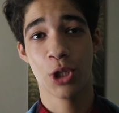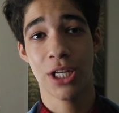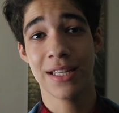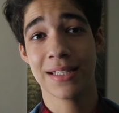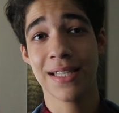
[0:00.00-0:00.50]

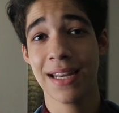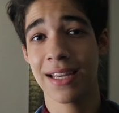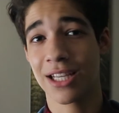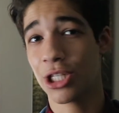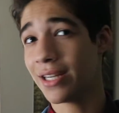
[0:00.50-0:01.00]
She didn't
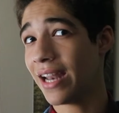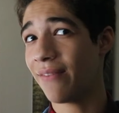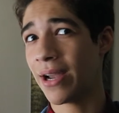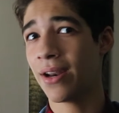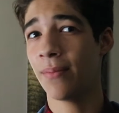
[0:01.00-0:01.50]
send it because she didn't
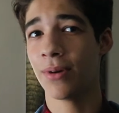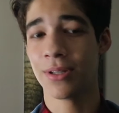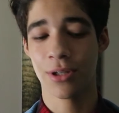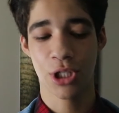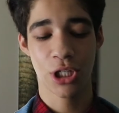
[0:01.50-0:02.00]
have my number,
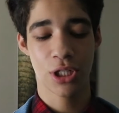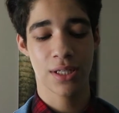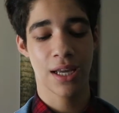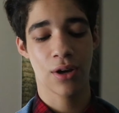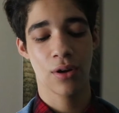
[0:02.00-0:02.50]
so she
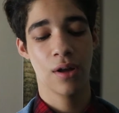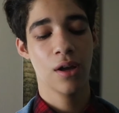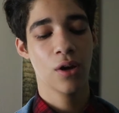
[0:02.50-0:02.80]
just like